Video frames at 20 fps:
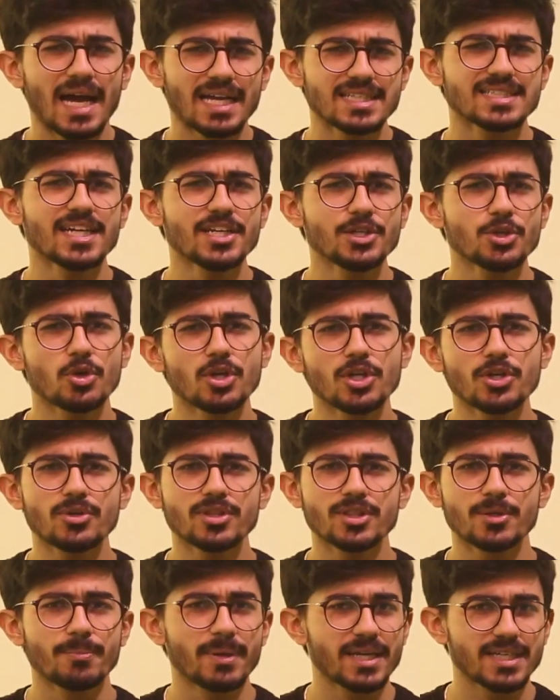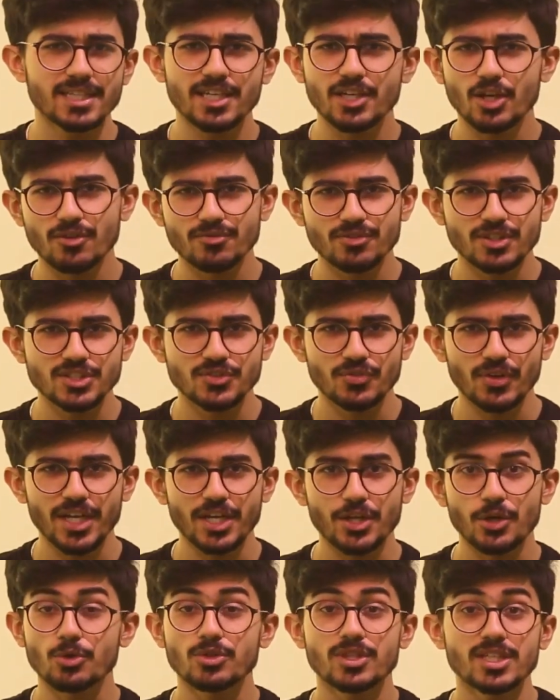As I told you in the beginning of this
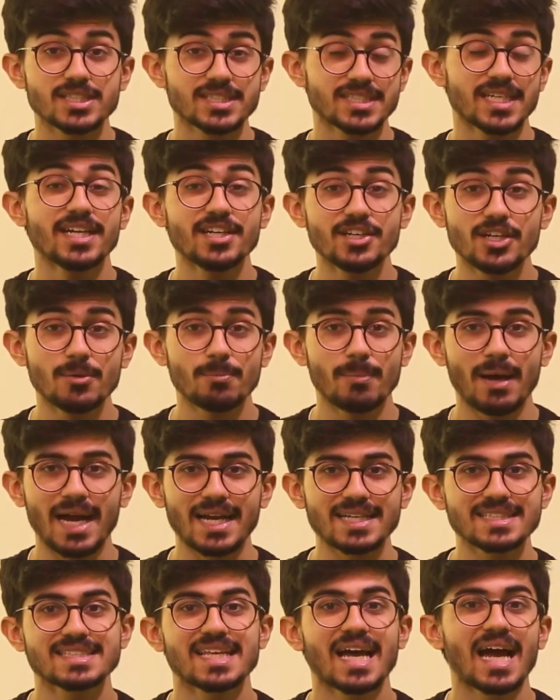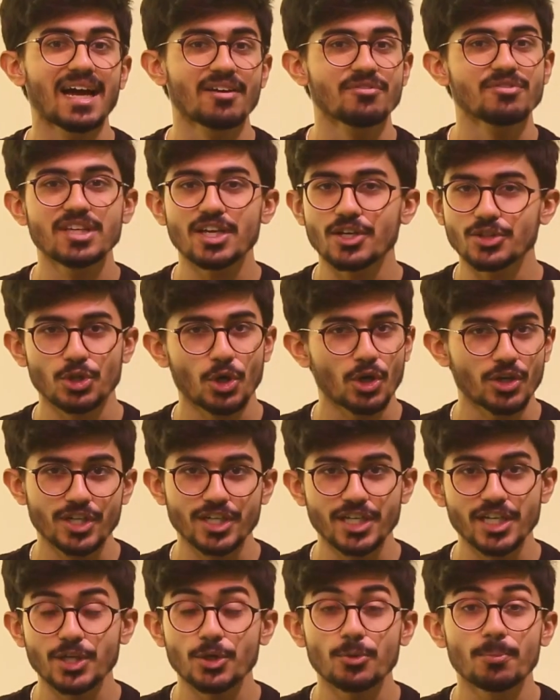video, the central banks have the
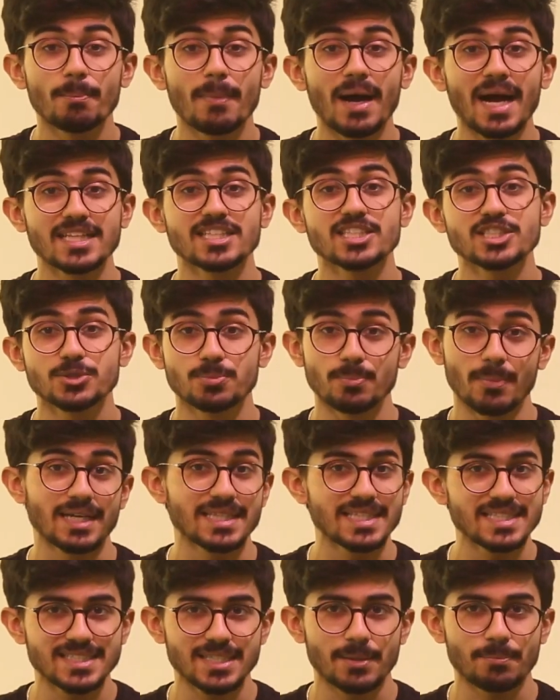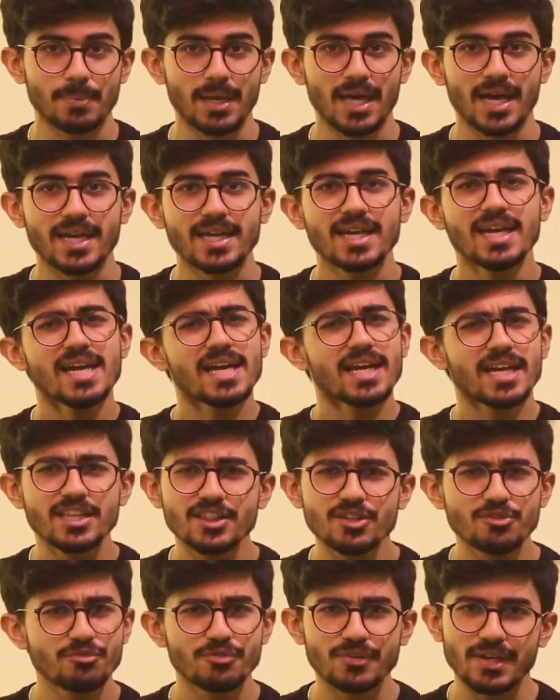authority to manage money supply in
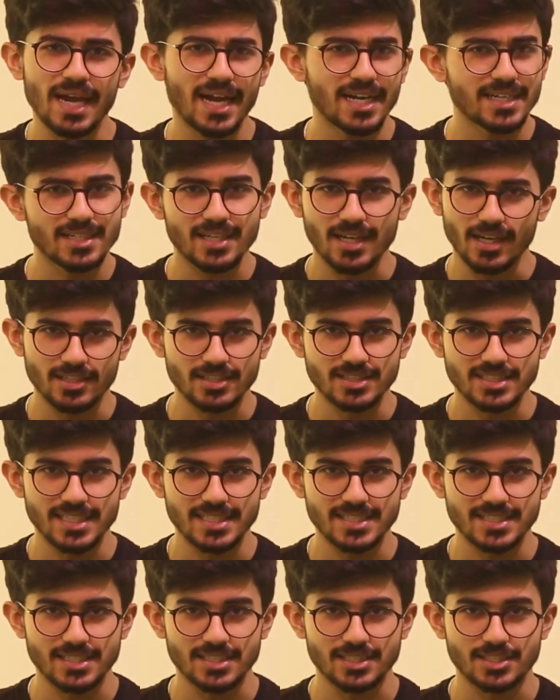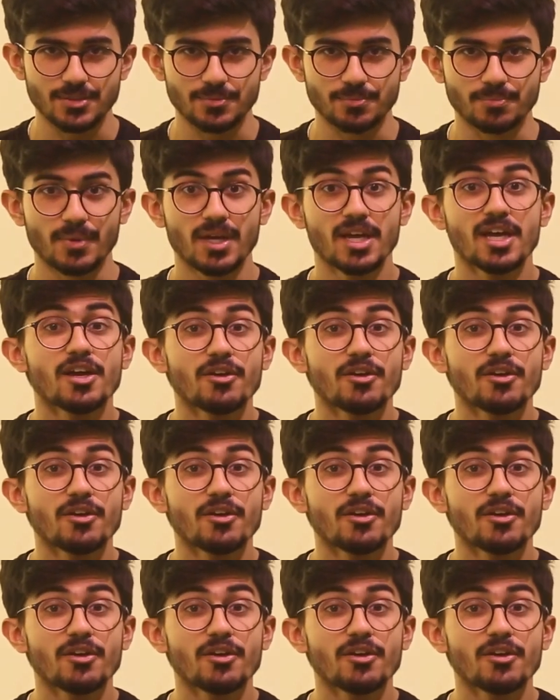the fiat currency system.